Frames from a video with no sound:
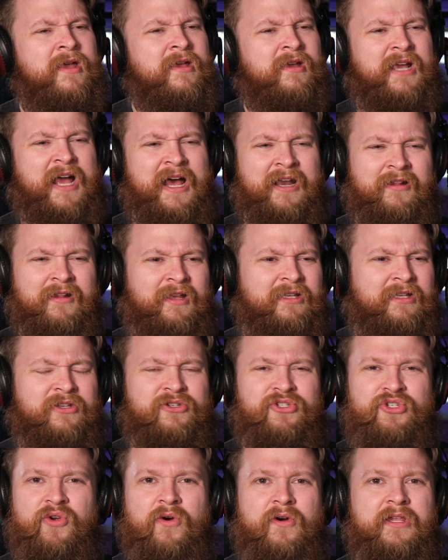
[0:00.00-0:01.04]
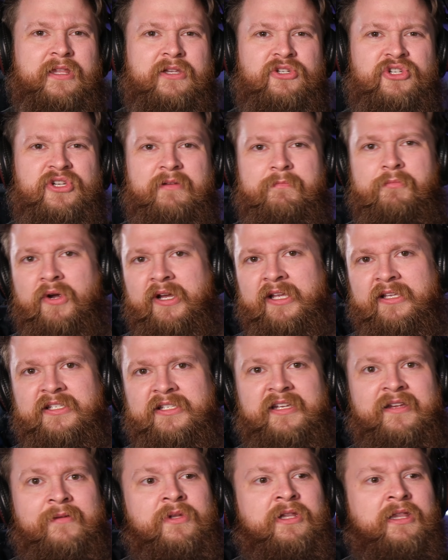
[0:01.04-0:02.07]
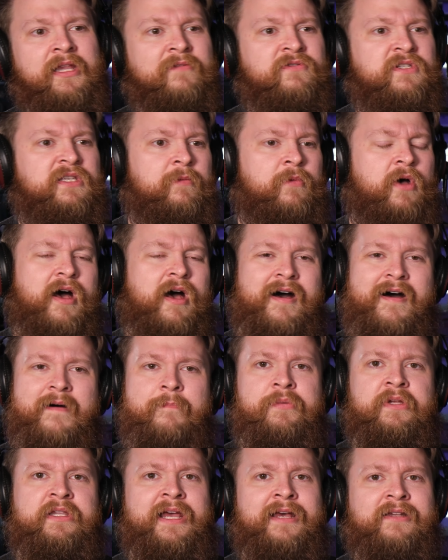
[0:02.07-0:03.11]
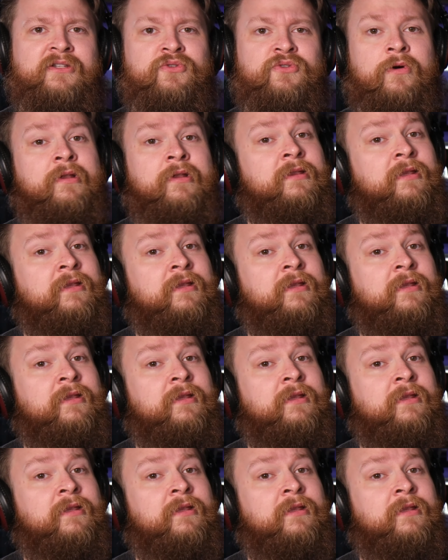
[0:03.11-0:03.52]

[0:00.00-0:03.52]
kind of like the joy that she brings him and lifts him up and that sort of